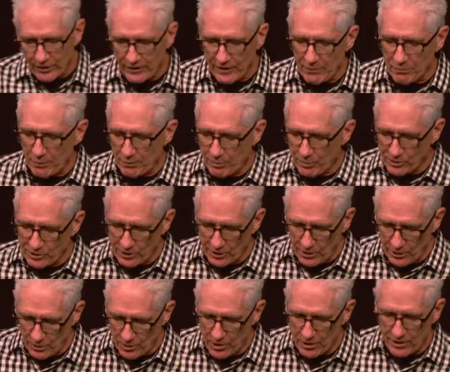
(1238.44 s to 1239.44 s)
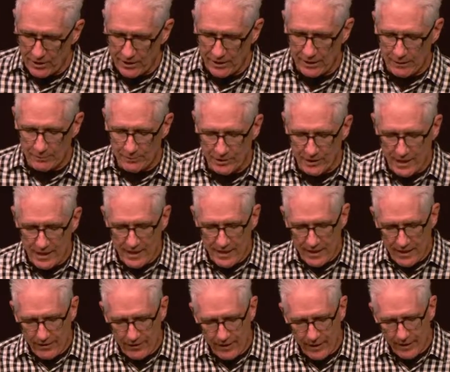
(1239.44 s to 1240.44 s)
and then when persecution comes,
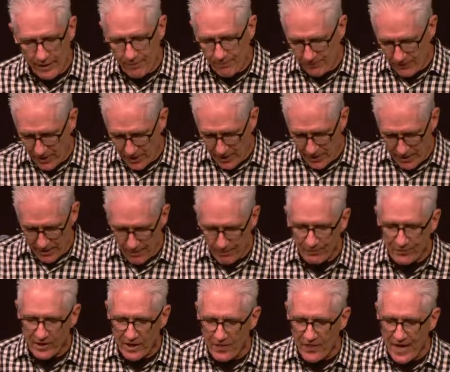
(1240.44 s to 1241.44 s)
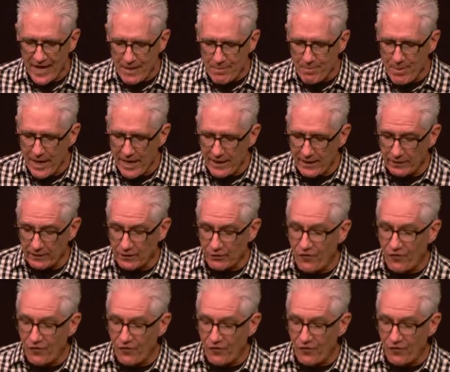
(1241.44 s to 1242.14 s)
they, uh, they bail.